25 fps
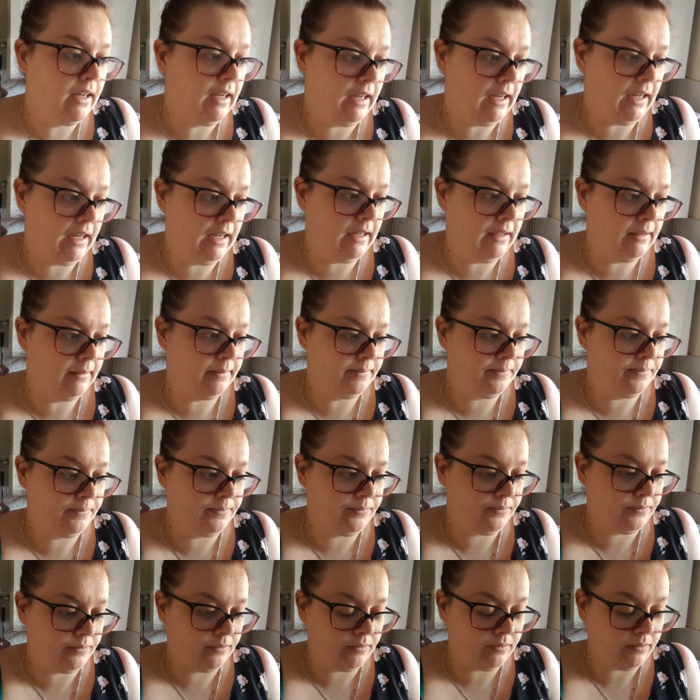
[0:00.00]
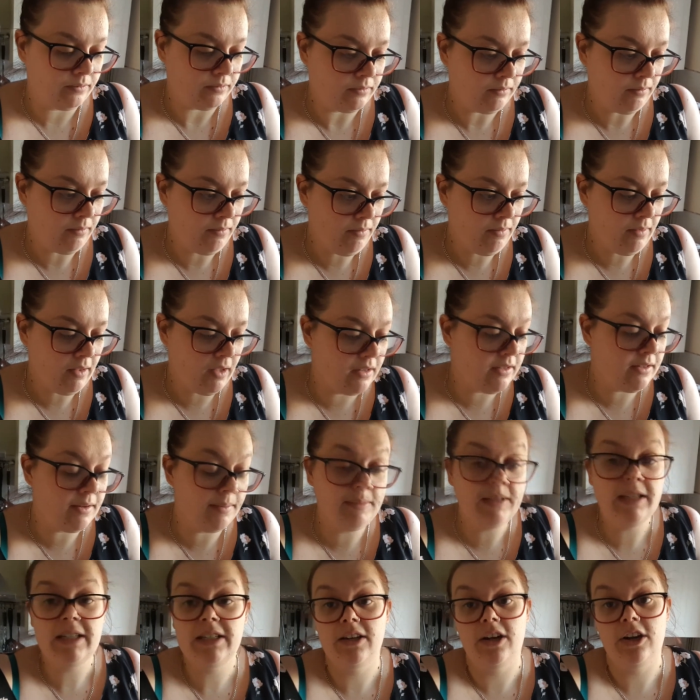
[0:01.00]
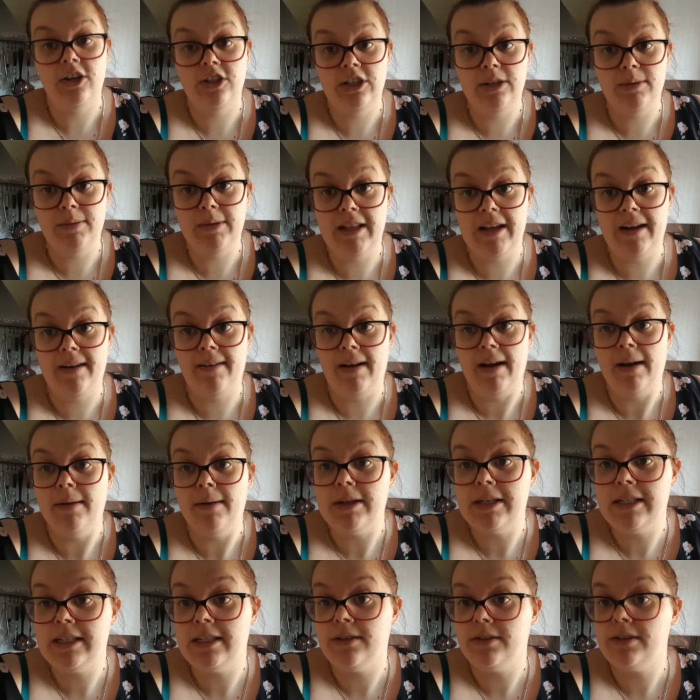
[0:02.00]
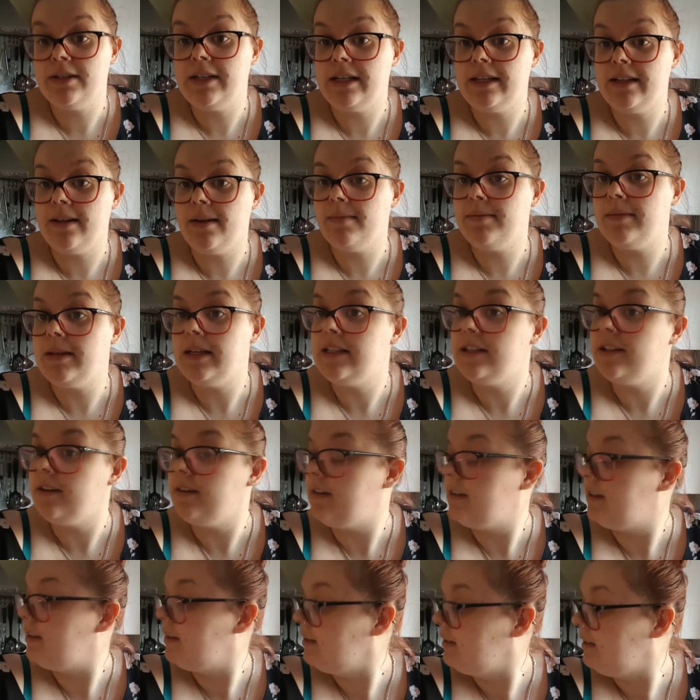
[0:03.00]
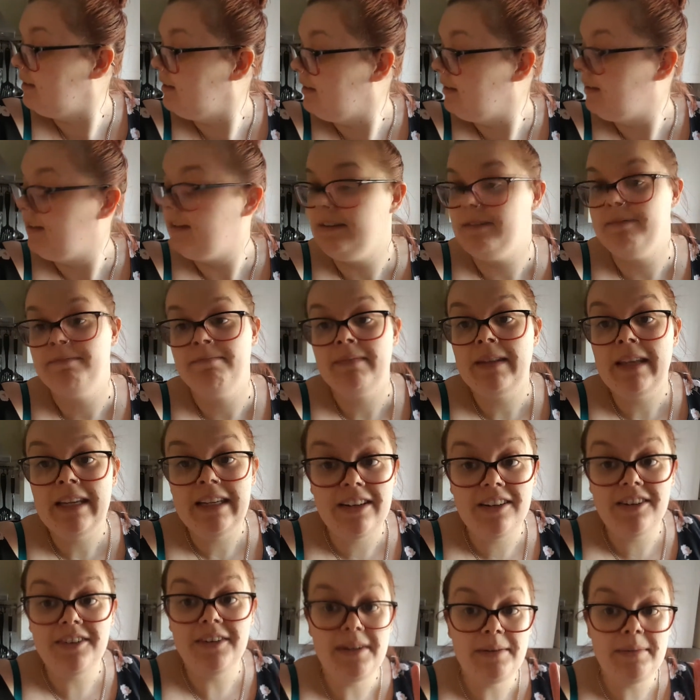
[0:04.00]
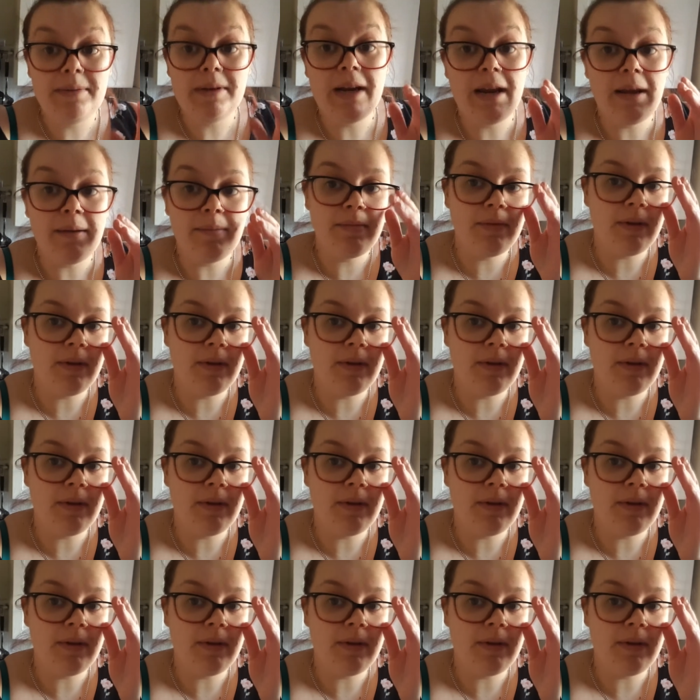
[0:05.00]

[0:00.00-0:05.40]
Um, some things are cheaper there. I would still say some things are creeping up